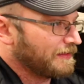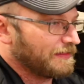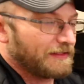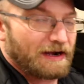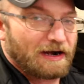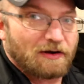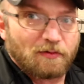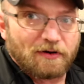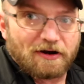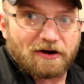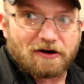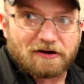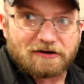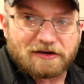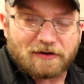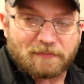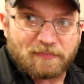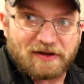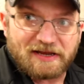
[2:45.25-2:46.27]
There we heard
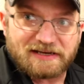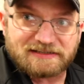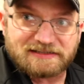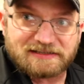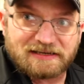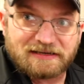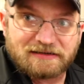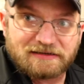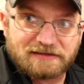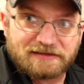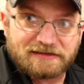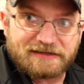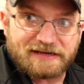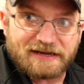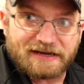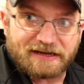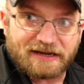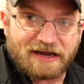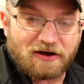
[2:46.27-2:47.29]
their pins
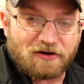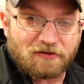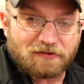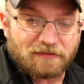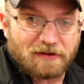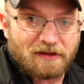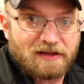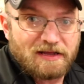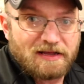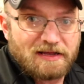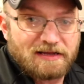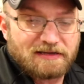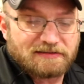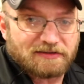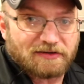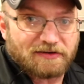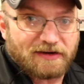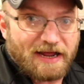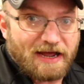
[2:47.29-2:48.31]
kick out,
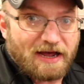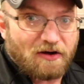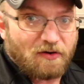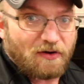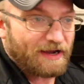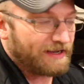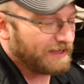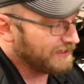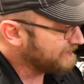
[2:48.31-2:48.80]
so now I can